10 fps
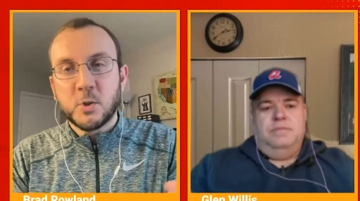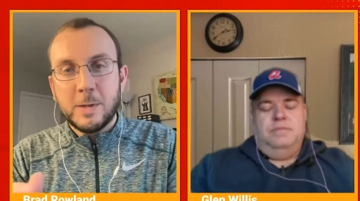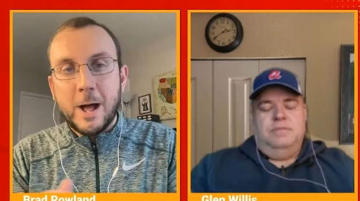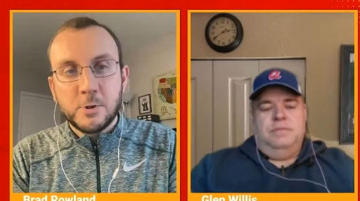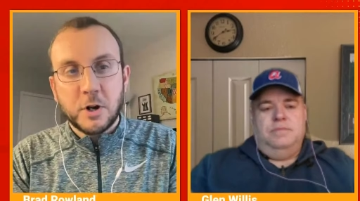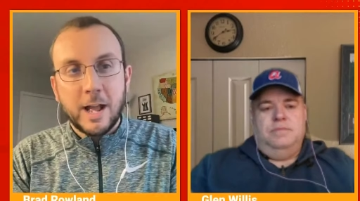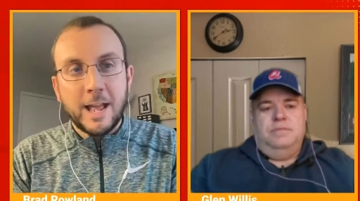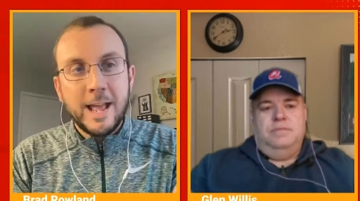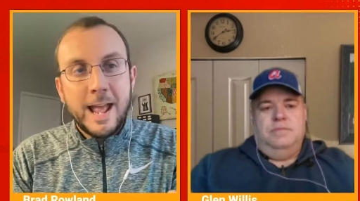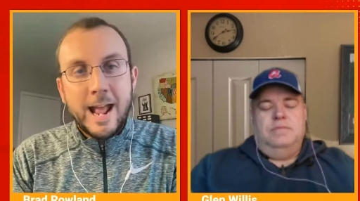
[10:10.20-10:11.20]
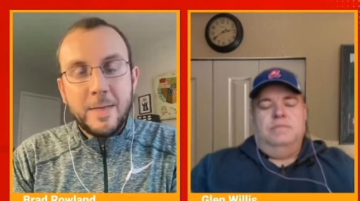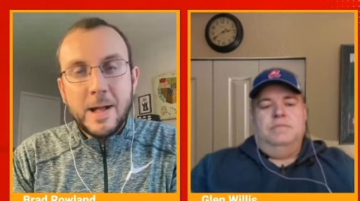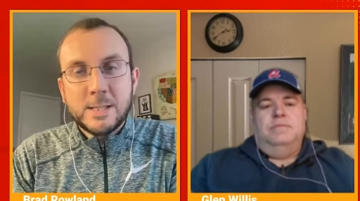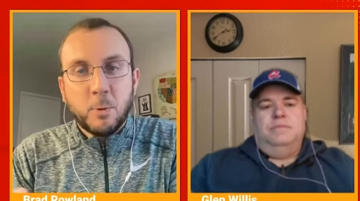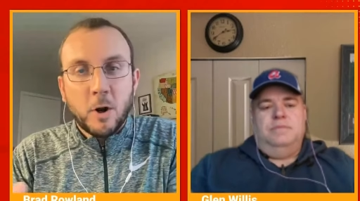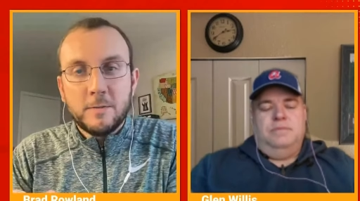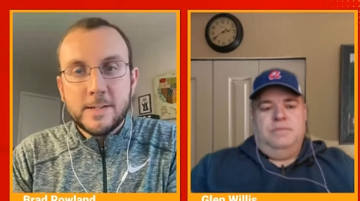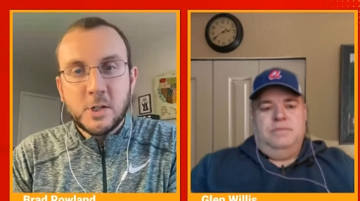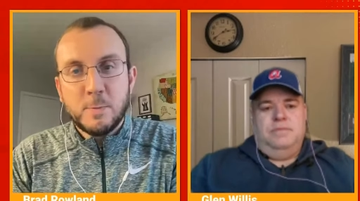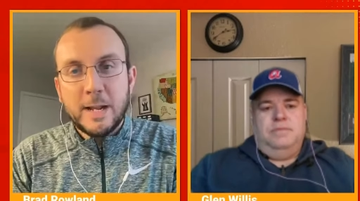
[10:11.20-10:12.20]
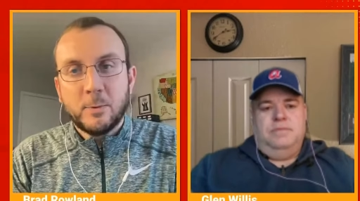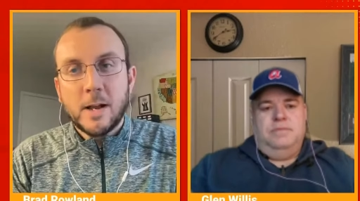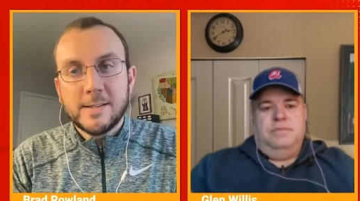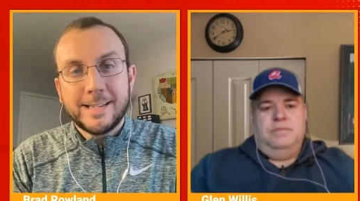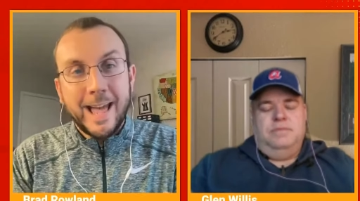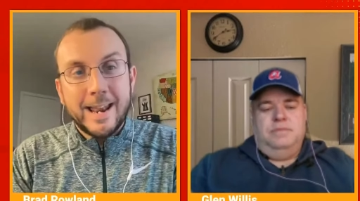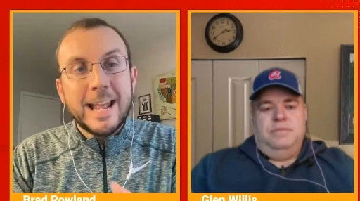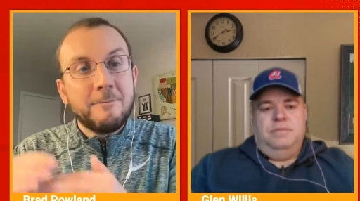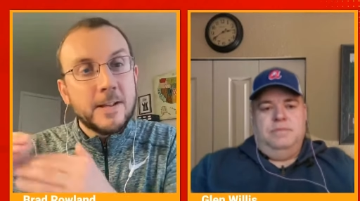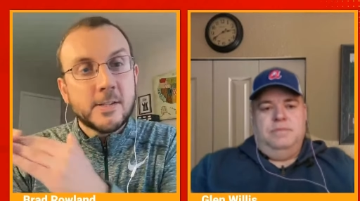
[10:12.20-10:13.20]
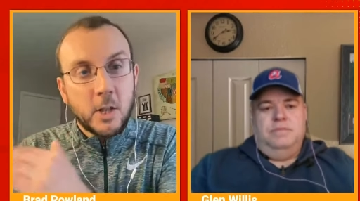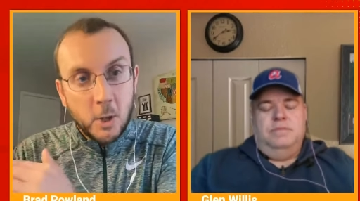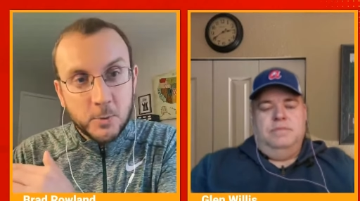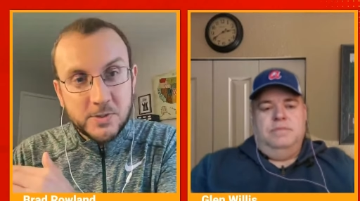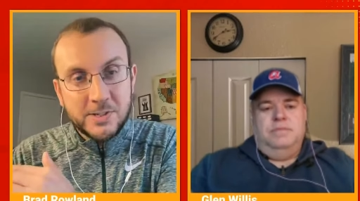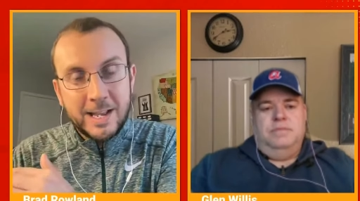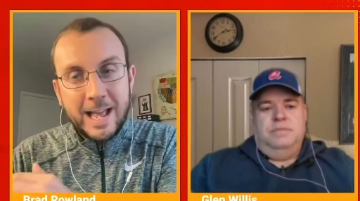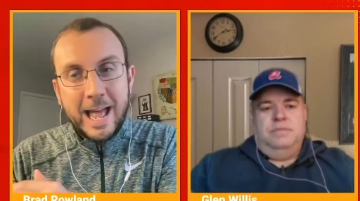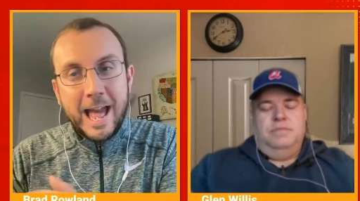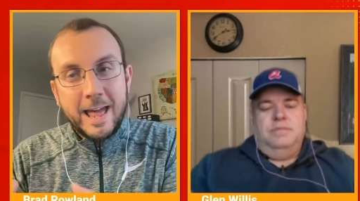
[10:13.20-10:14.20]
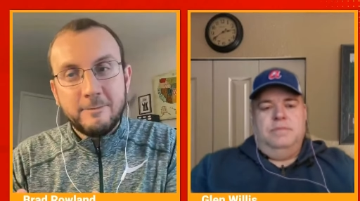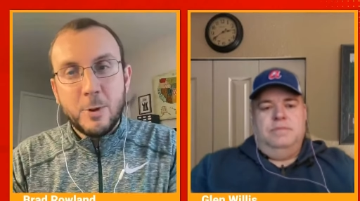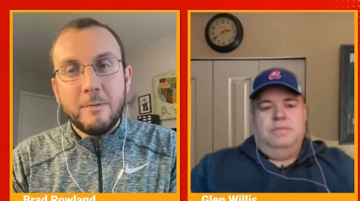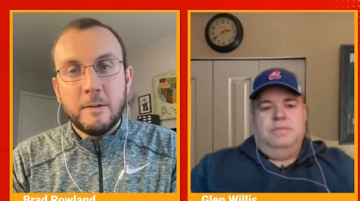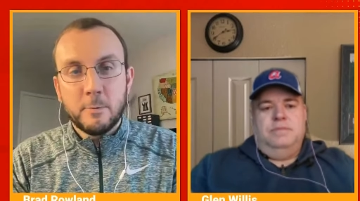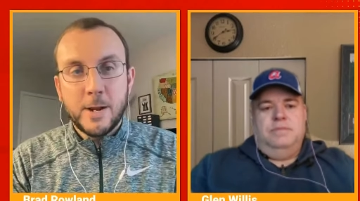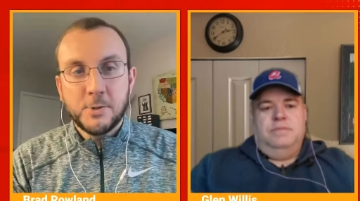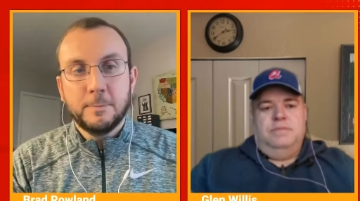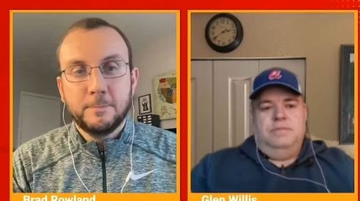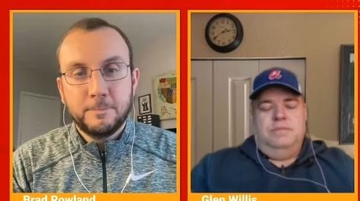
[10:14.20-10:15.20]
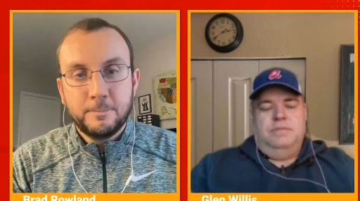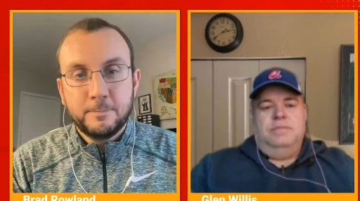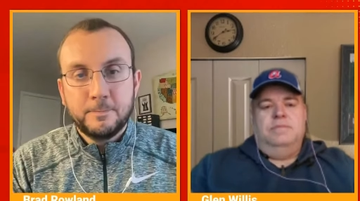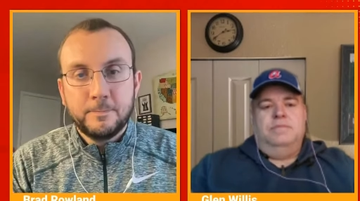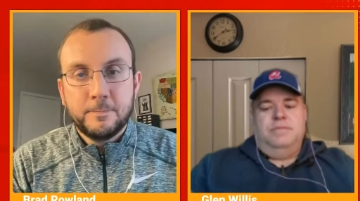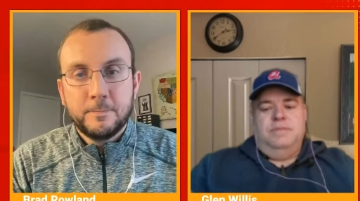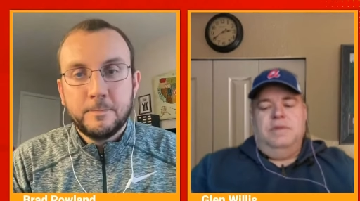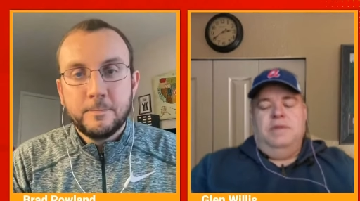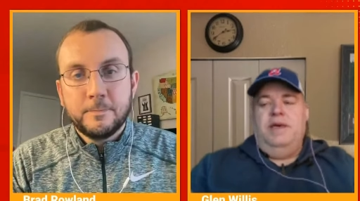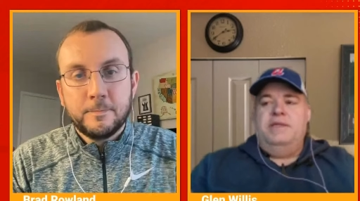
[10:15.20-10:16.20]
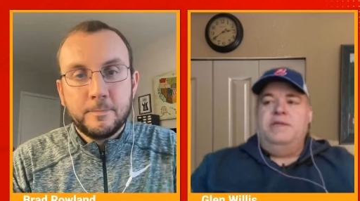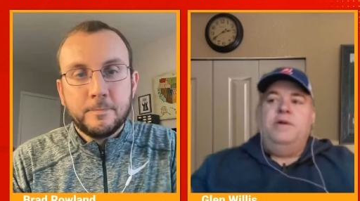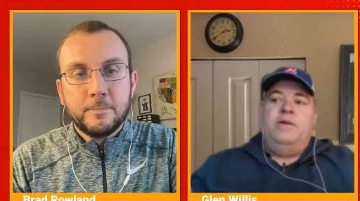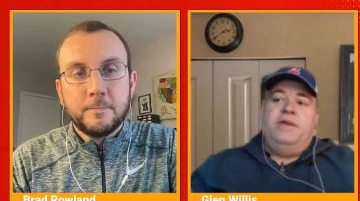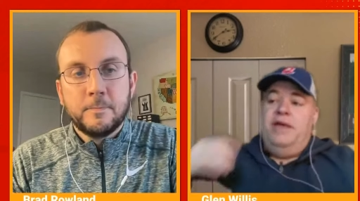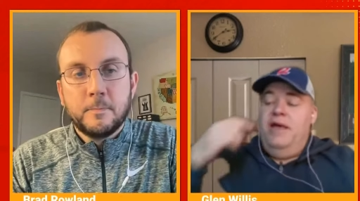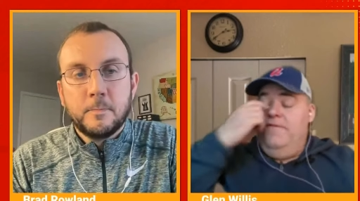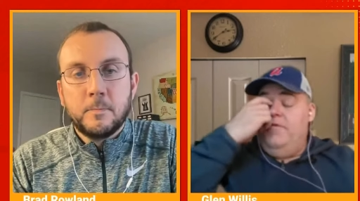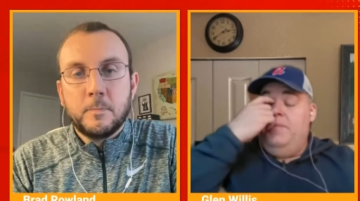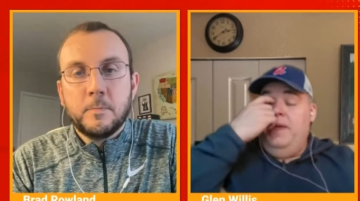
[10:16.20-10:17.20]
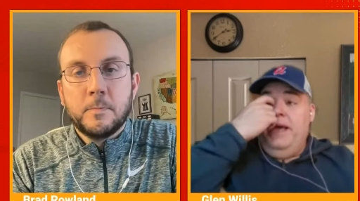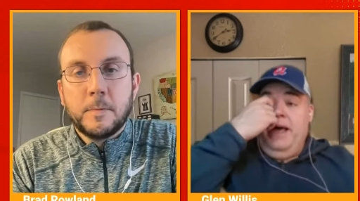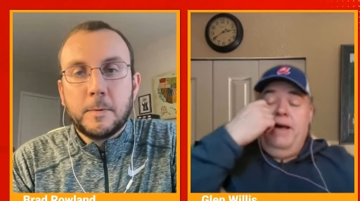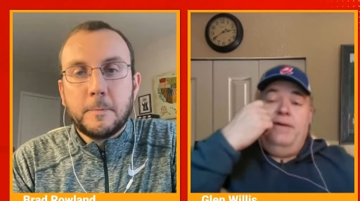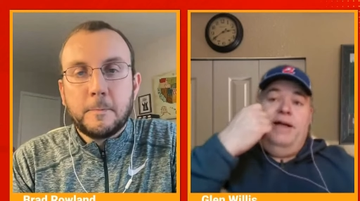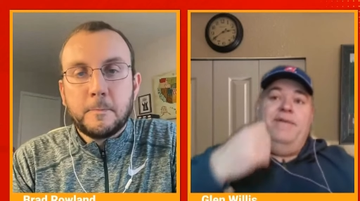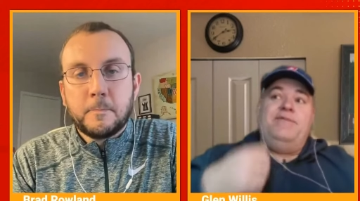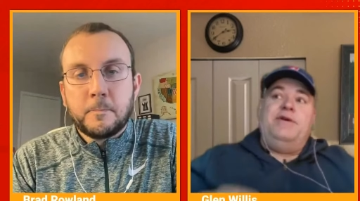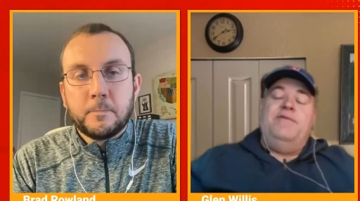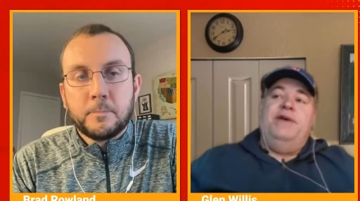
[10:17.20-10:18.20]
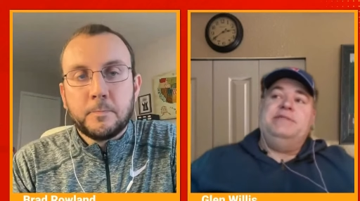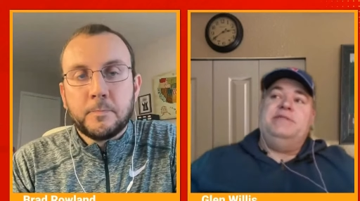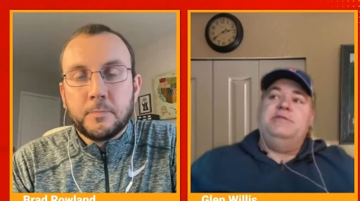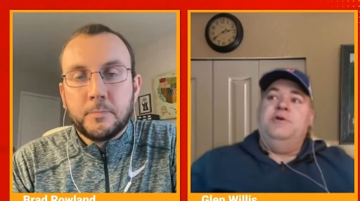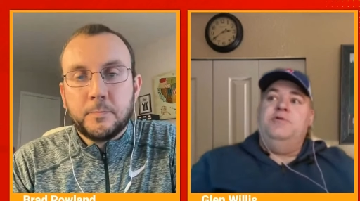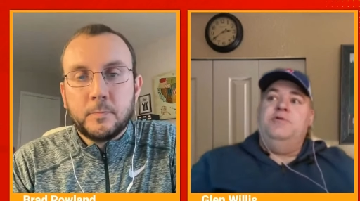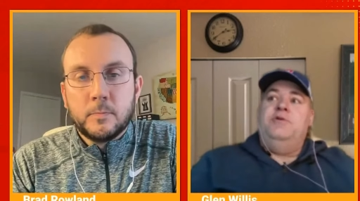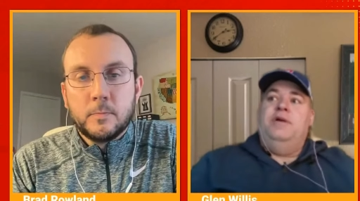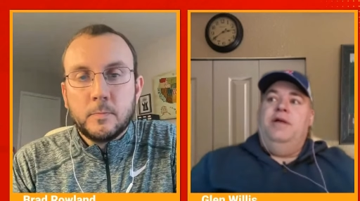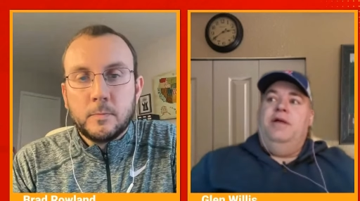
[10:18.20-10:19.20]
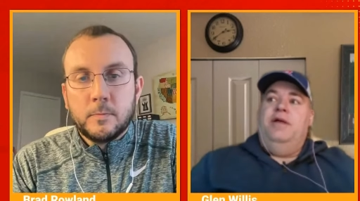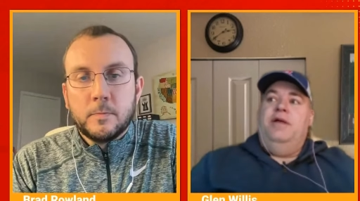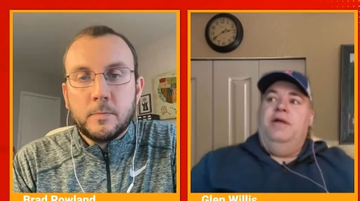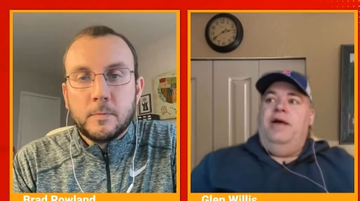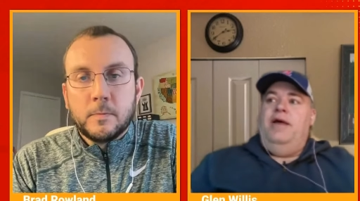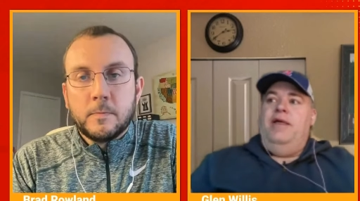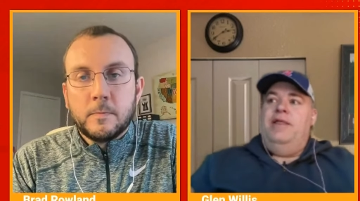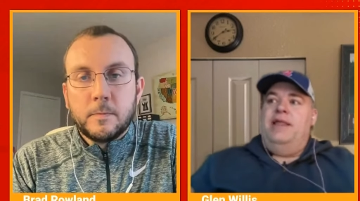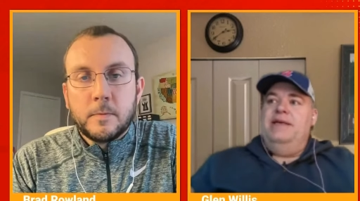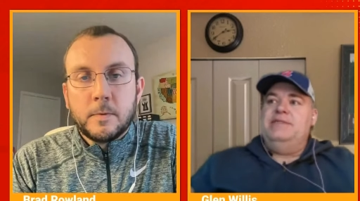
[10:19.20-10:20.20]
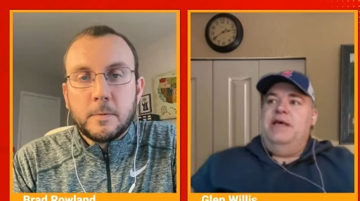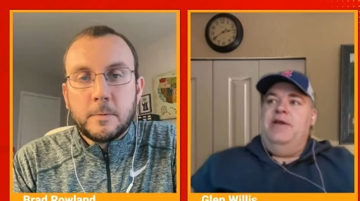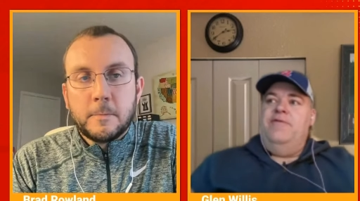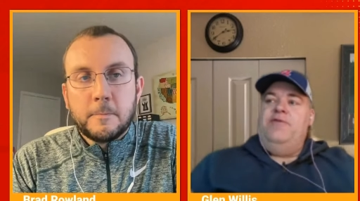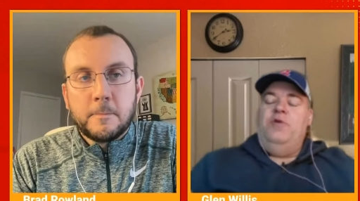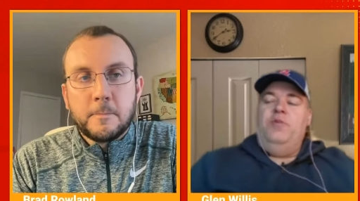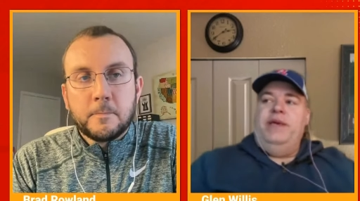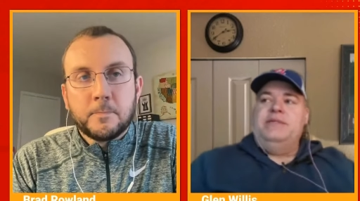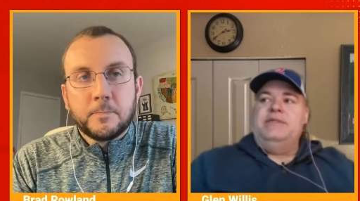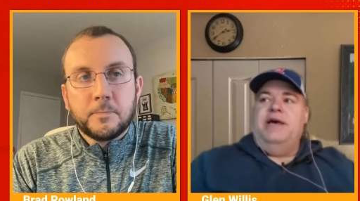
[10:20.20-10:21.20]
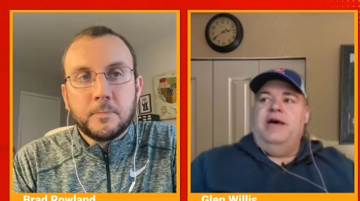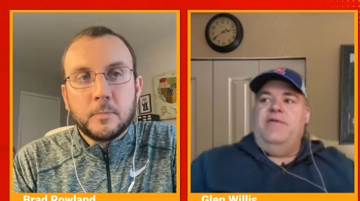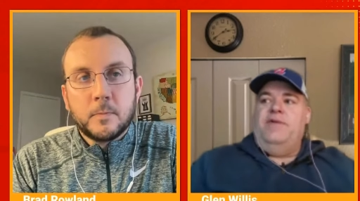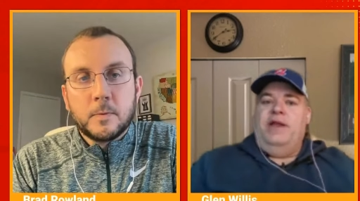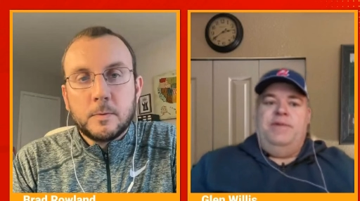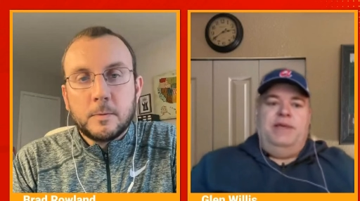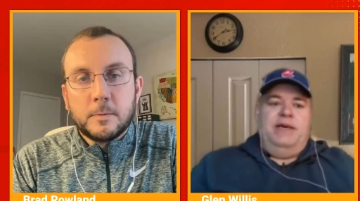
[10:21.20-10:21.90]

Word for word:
Speaker 1: without Trae, and that's part of the decision making process. Again, if it's close and if you have the information.
Speaker 2: Yeah, totally. For me, I, I have to confess. So I, in the last I don't know a few weeks, I read everything I